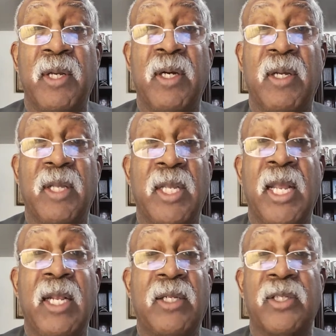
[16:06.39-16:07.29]
Uh,
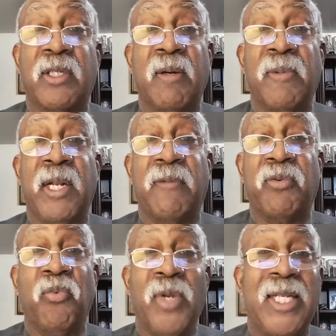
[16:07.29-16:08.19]
he ain't just coming
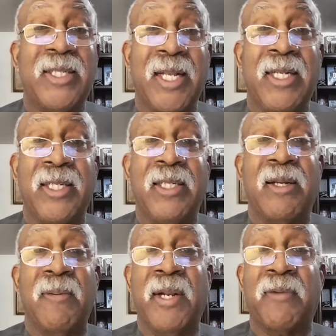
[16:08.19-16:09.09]
after weak saints.
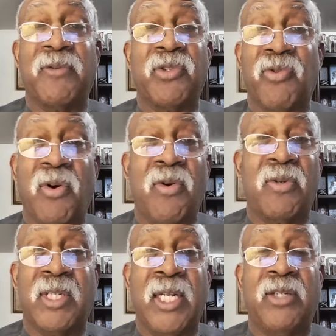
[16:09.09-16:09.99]
He's coming after
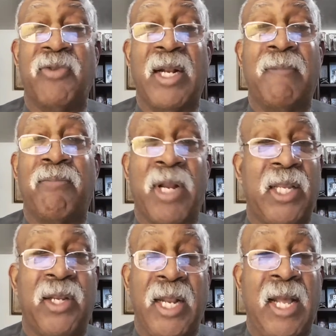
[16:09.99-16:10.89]
strong saints, trying to
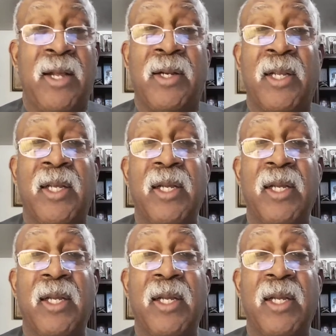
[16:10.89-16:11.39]
break you down.